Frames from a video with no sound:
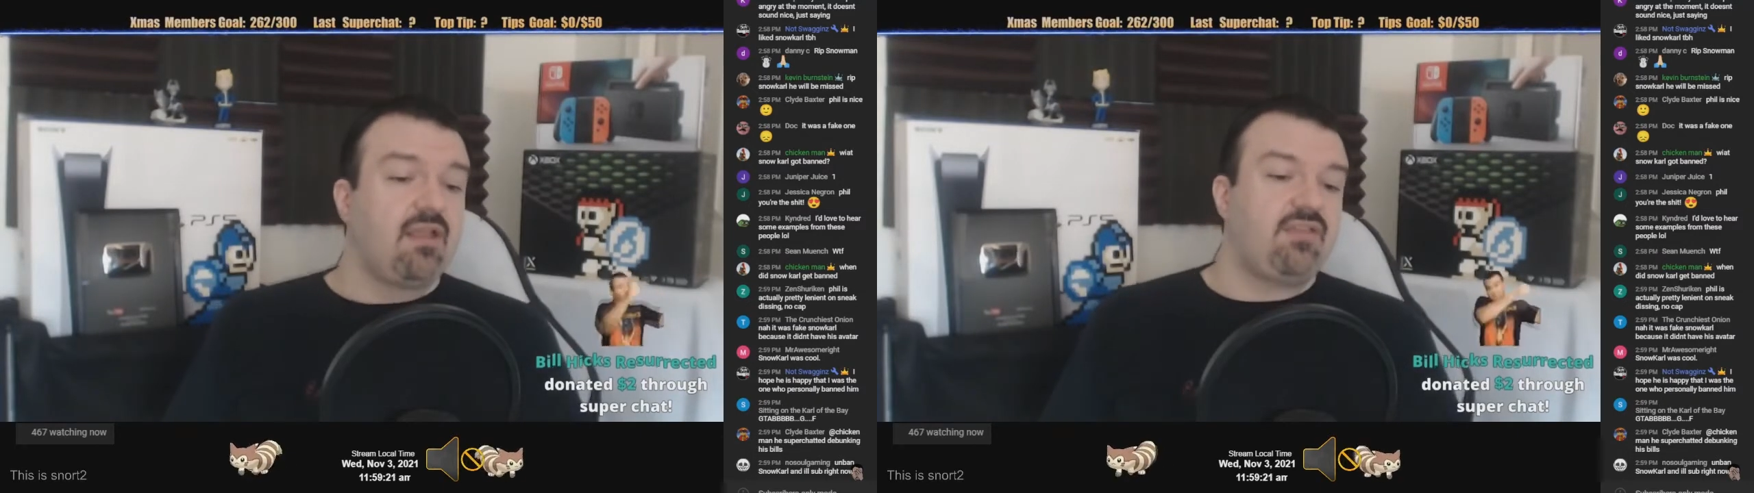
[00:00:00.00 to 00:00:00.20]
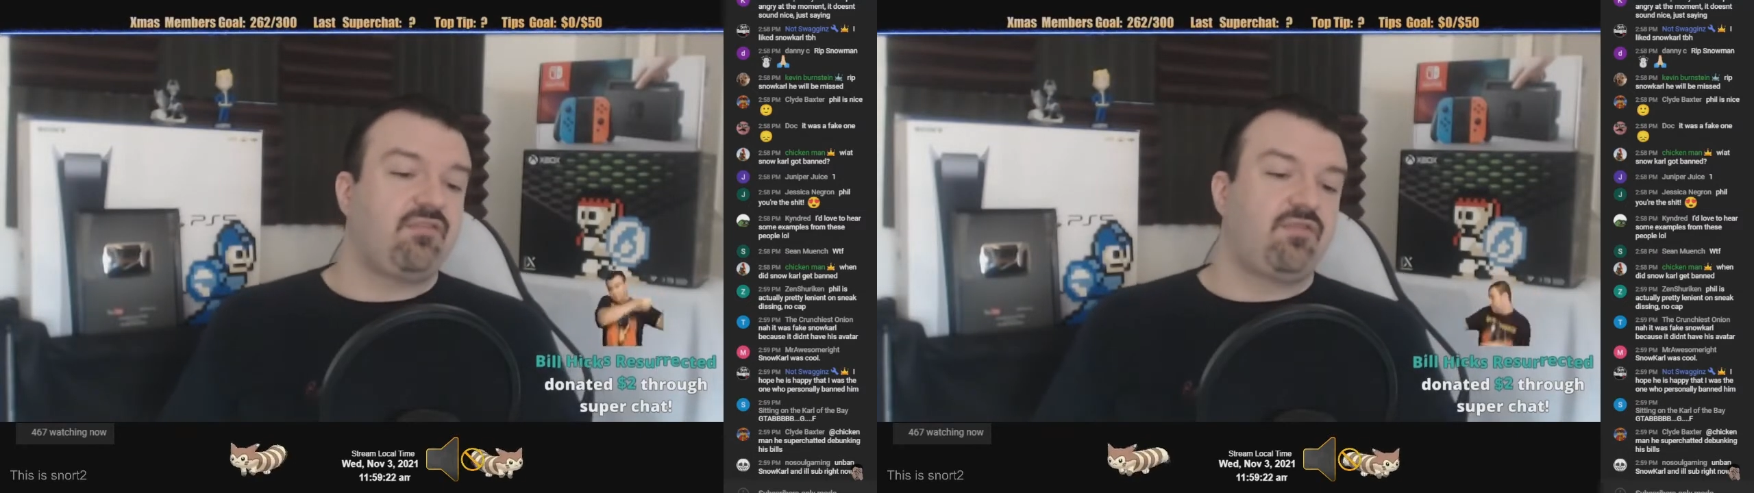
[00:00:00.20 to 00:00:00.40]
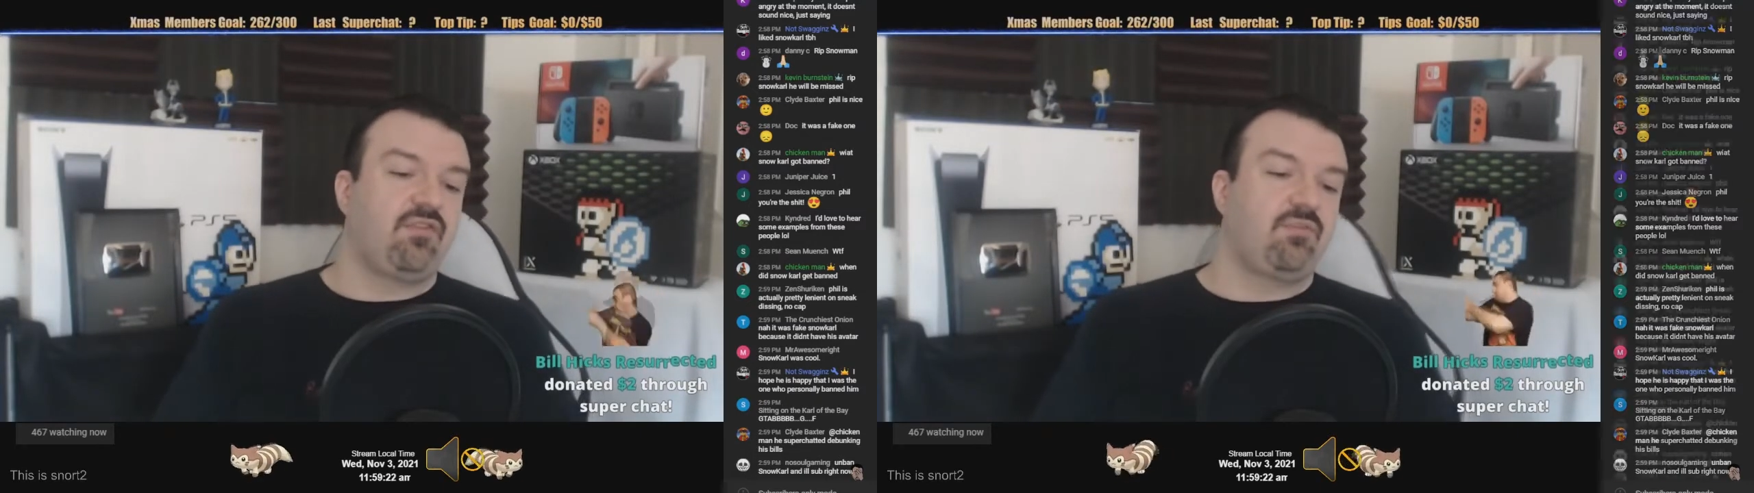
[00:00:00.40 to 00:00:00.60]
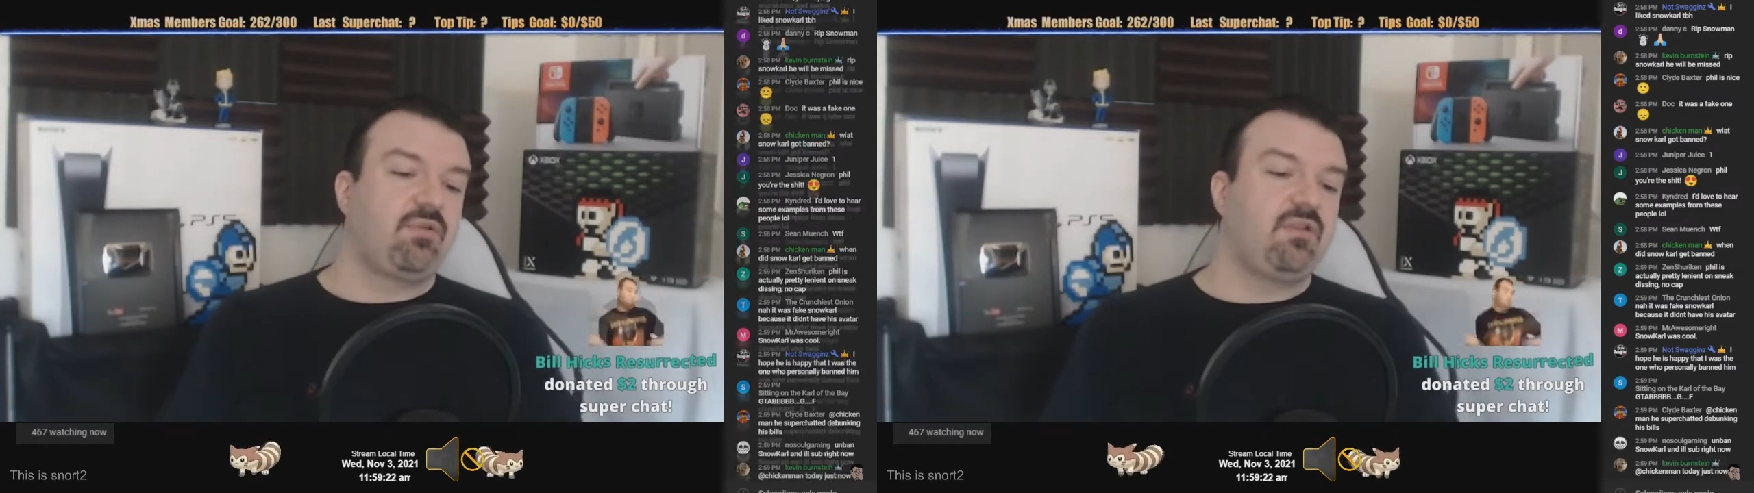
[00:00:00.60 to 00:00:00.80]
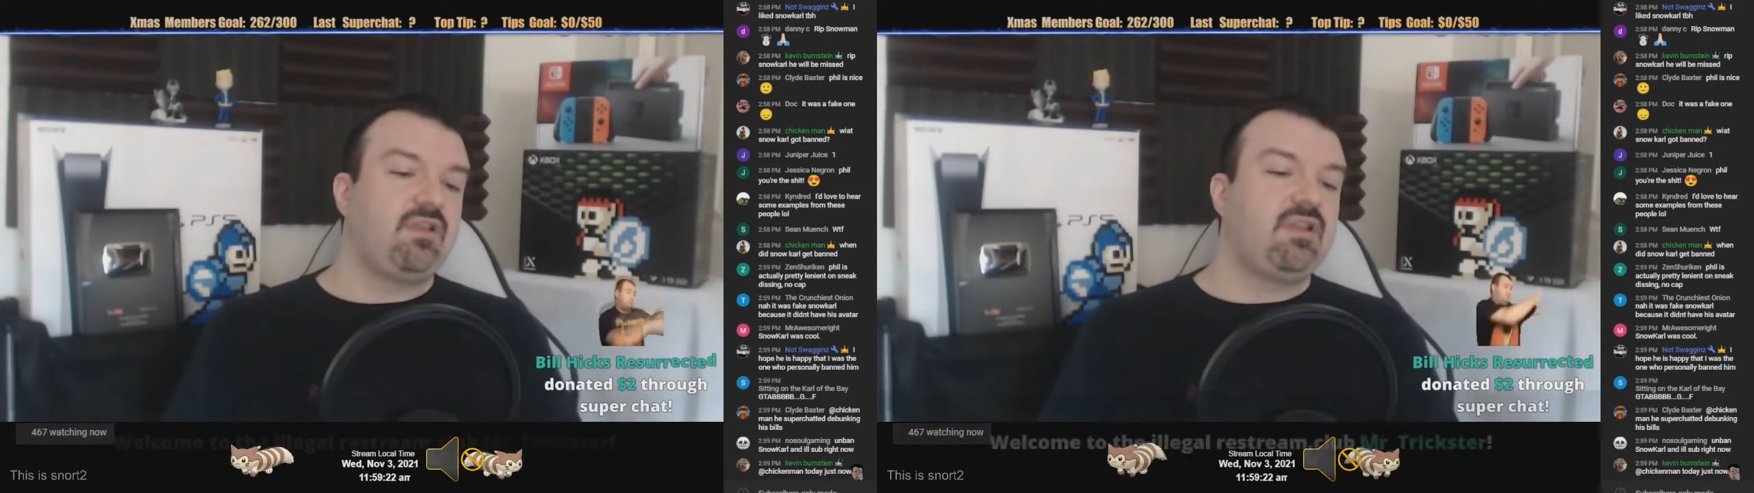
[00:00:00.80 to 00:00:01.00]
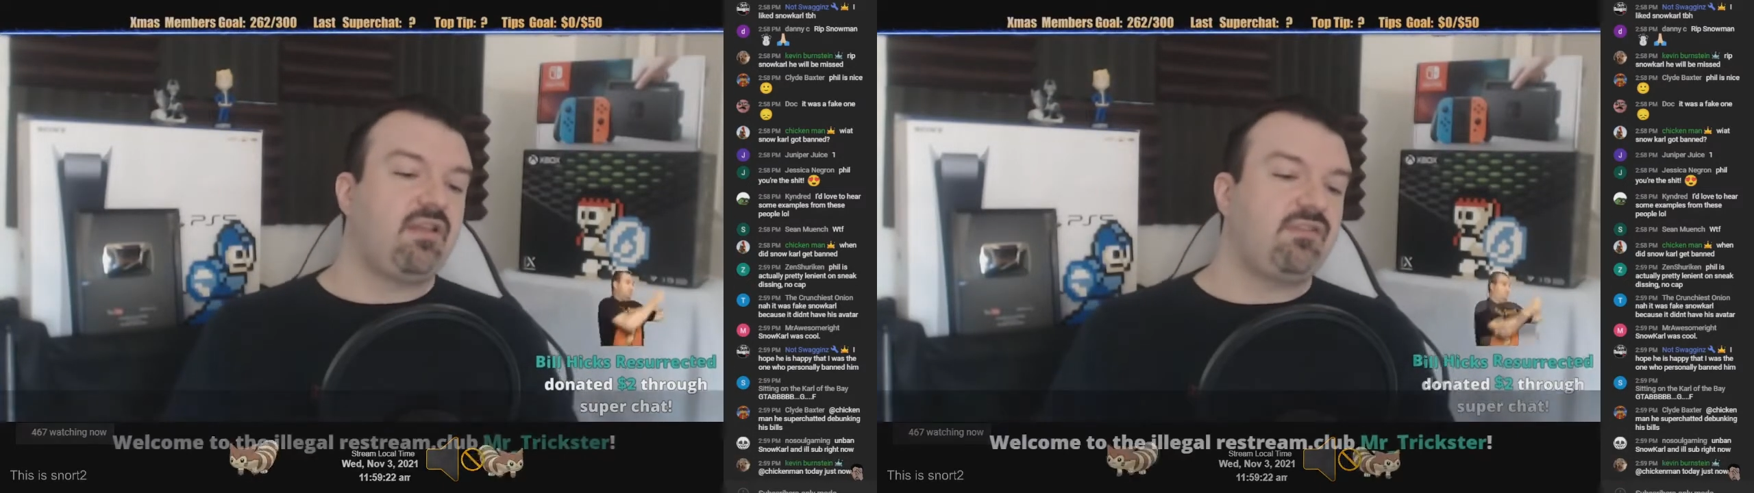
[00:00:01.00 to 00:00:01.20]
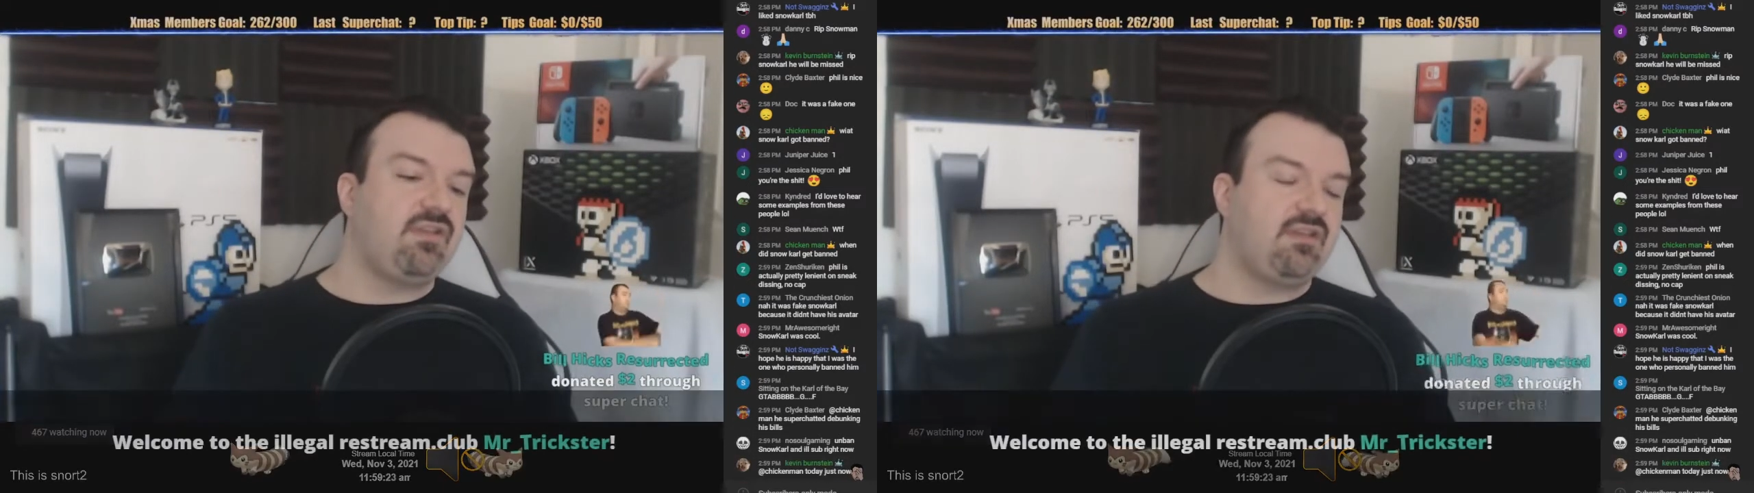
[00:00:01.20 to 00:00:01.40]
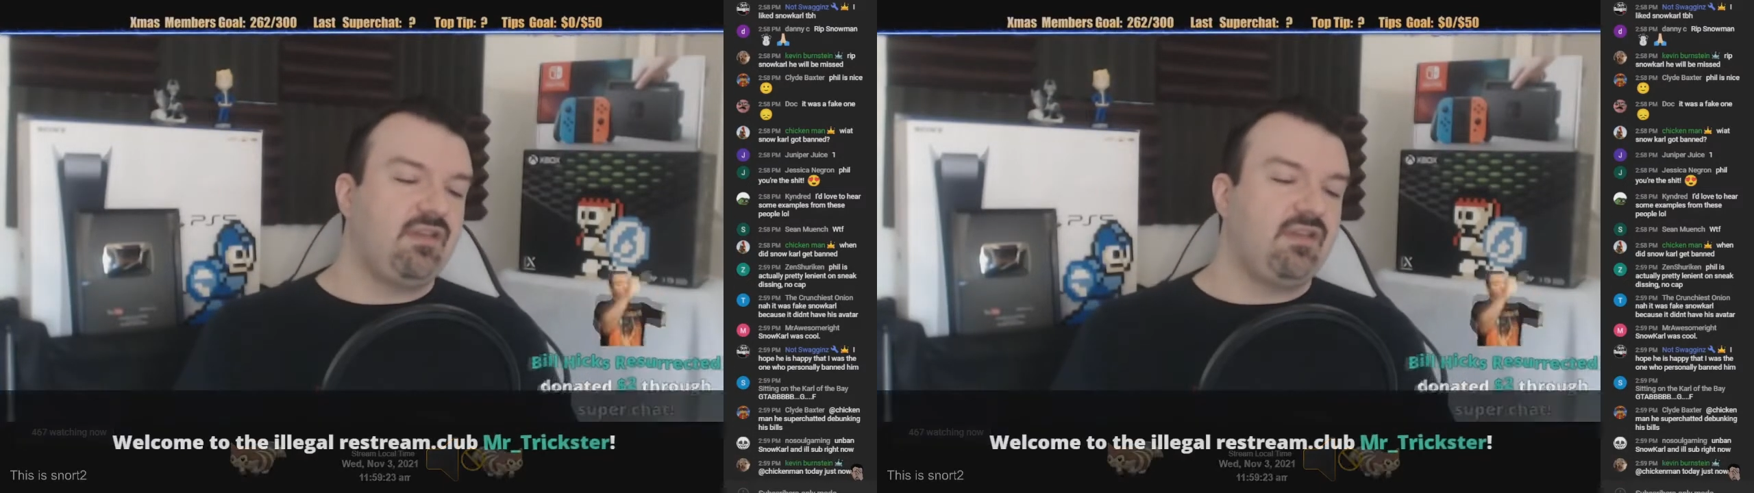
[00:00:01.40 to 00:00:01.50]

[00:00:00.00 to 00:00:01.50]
He says Phil's pretty lenient on sneak